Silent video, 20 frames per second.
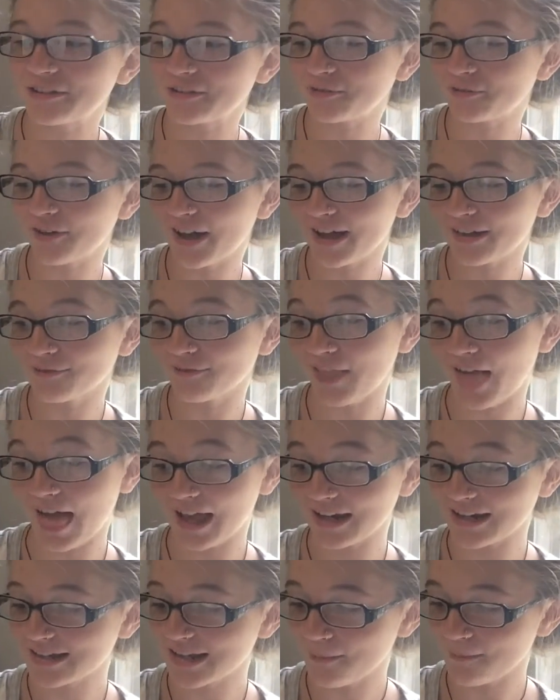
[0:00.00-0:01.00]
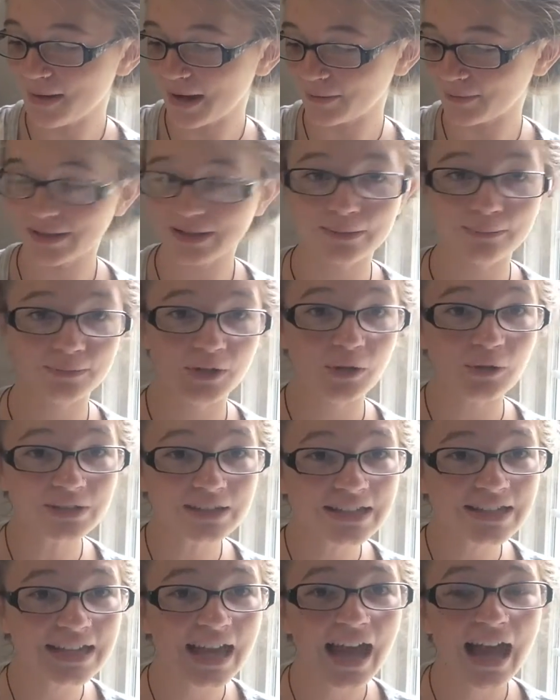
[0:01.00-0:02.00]
of the Flies by William
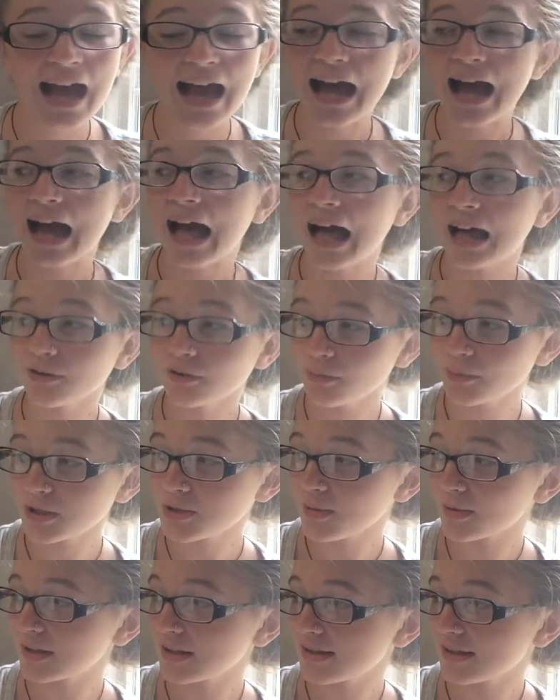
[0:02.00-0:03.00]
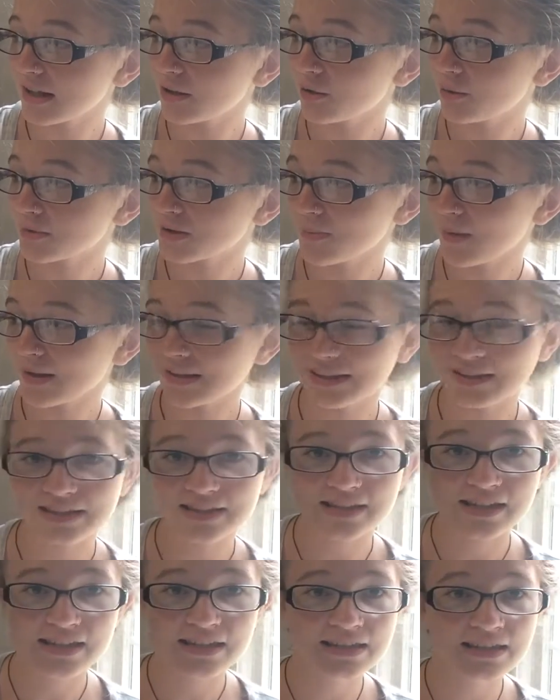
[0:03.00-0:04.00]
Golding. I don't know much about this. I know it's about like
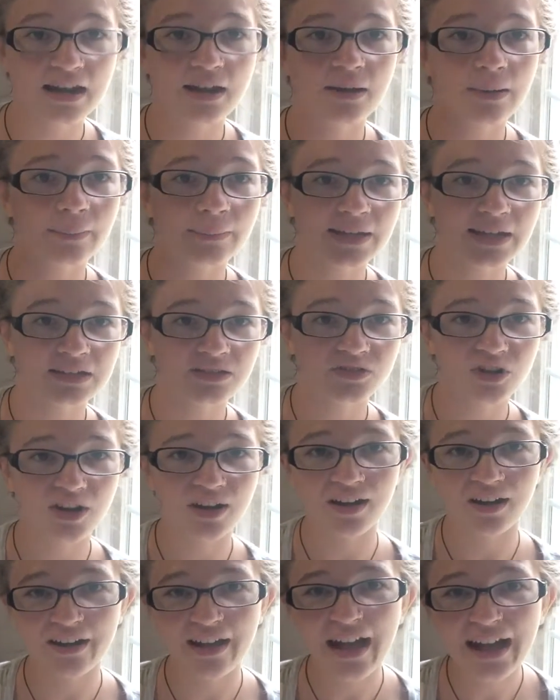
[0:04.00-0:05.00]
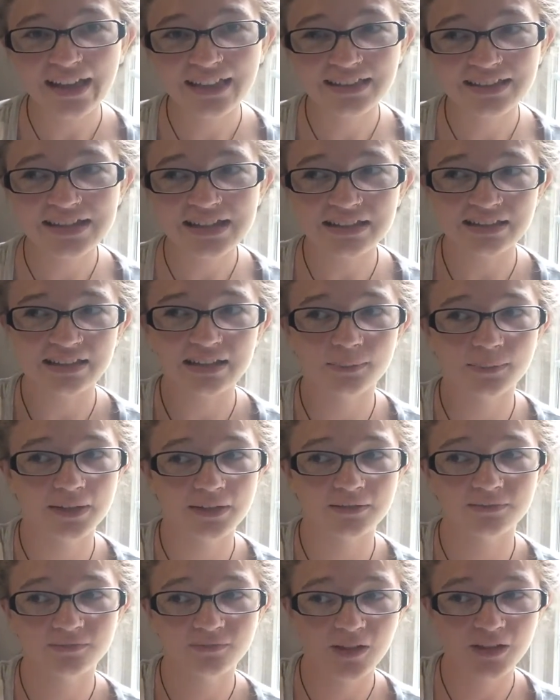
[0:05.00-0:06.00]
these kids that end up getting stranded on an island, and they end up
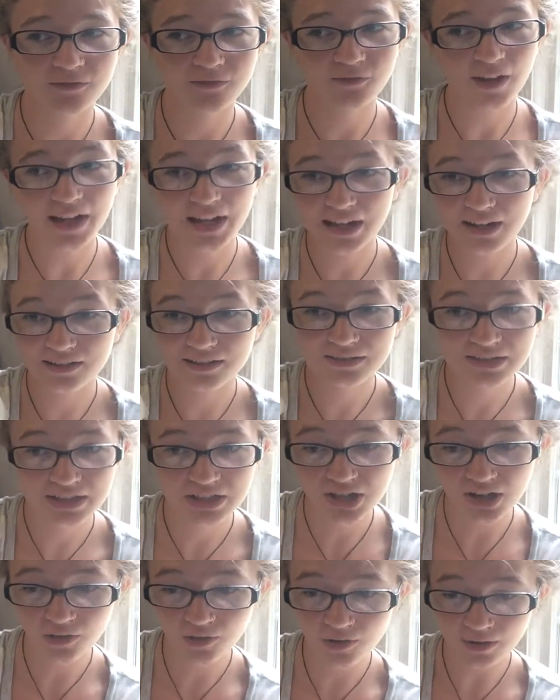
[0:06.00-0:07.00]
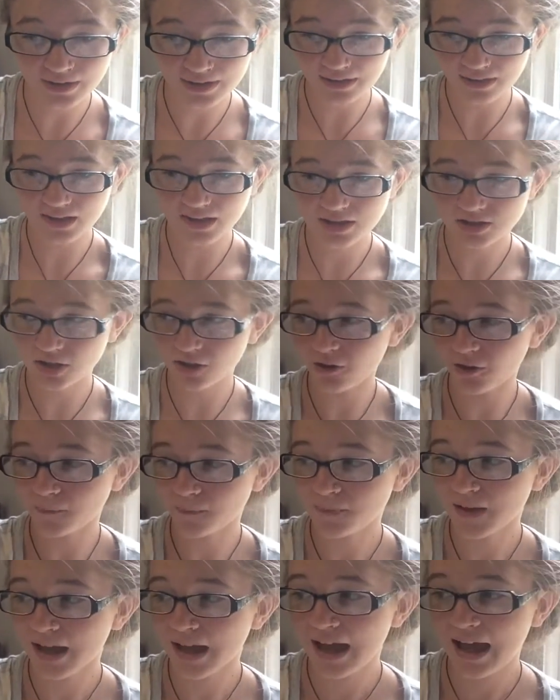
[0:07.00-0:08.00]
like fighting each other and killing each other,
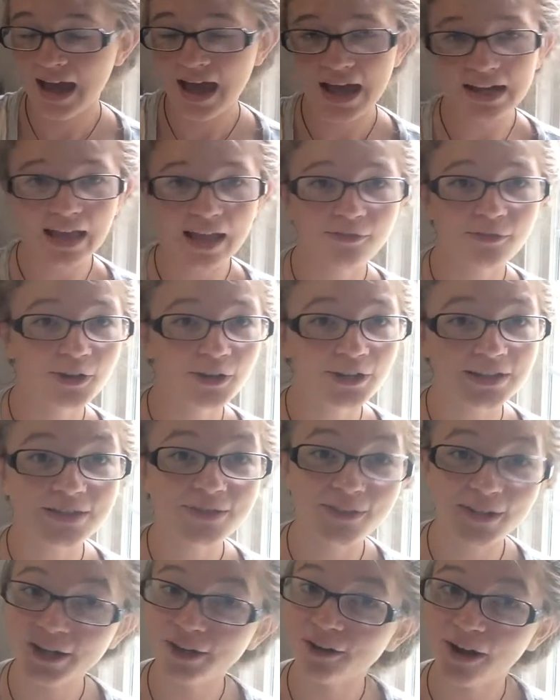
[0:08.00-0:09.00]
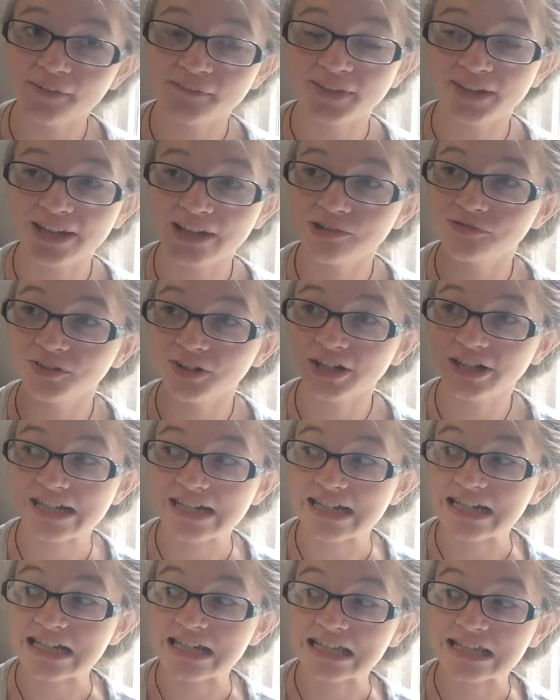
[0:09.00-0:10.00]
and I've heard it's very graphic and very
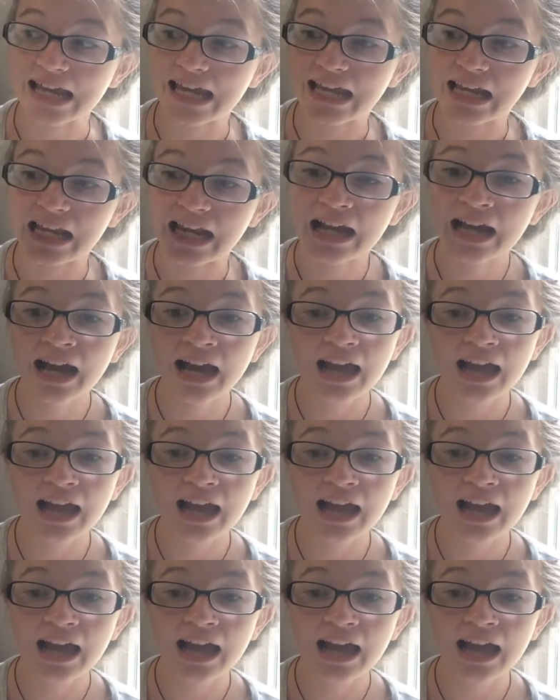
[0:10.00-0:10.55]
intense, and